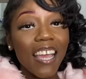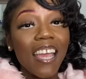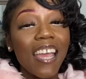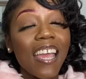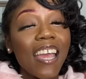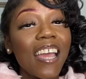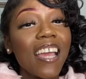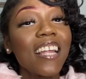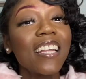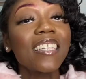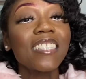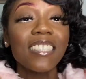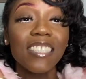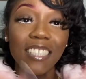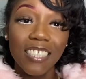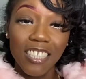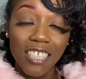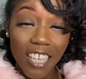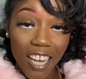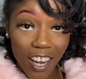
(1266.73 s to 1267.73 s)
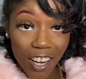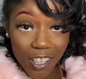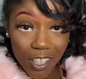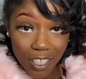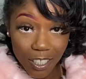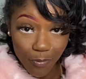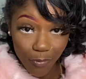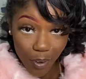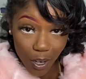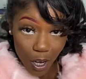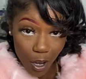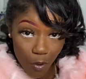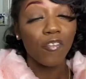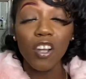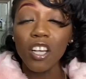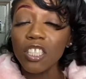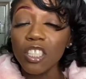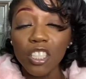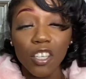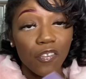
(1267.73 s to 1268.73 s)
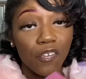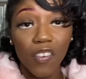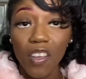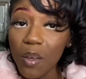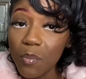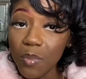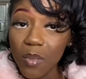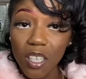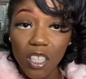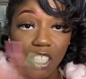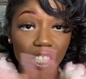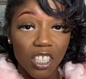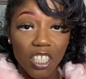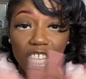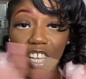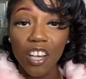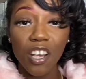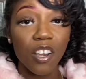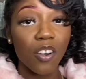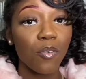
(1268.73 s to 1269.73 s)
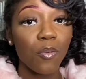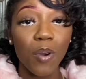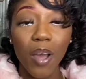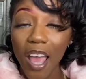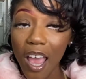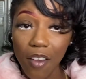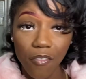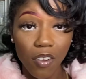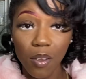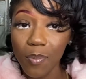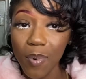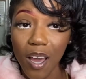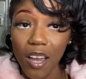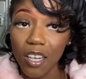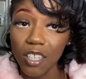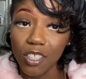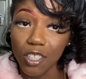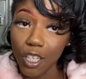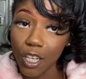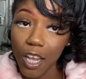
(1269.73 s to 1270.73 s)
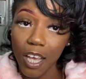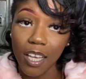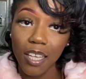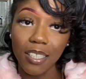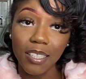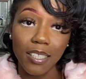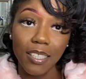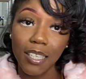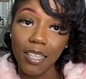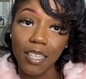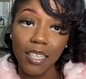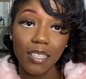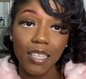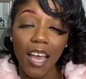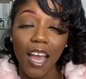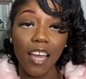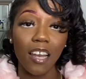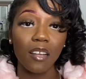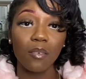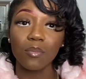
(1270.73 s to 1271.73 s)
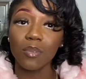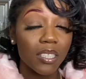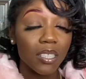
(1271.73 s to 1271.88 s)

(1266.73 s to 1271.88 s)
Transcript: and share this video. Friends, your family, share with everybody so they can see these items.